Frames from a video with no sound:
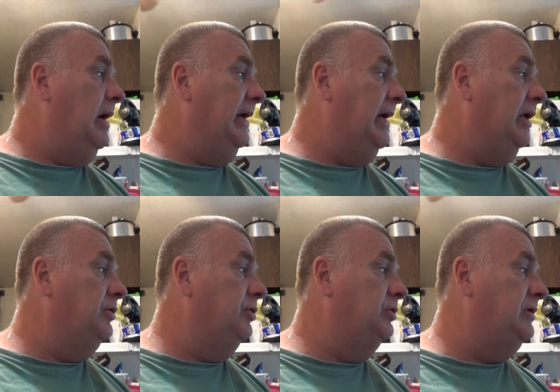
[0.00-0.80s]
I
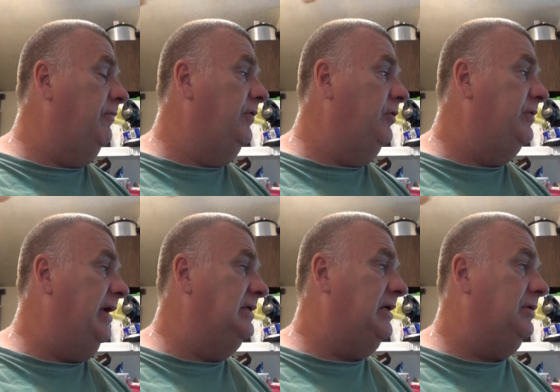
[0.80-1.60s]
gotta do some few
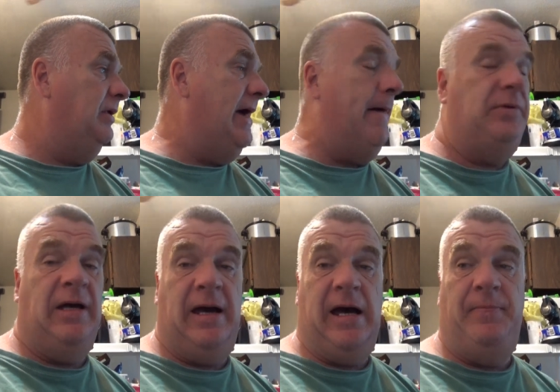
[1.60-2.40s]
things on the
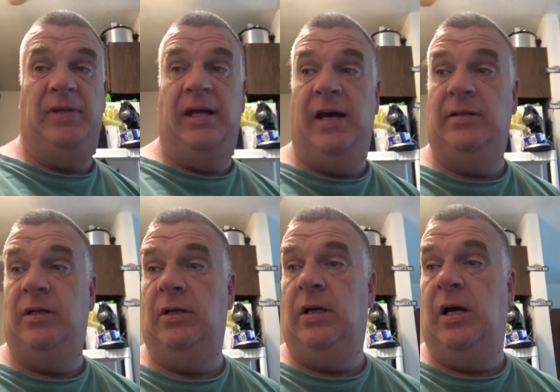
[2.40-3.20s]
laptop yet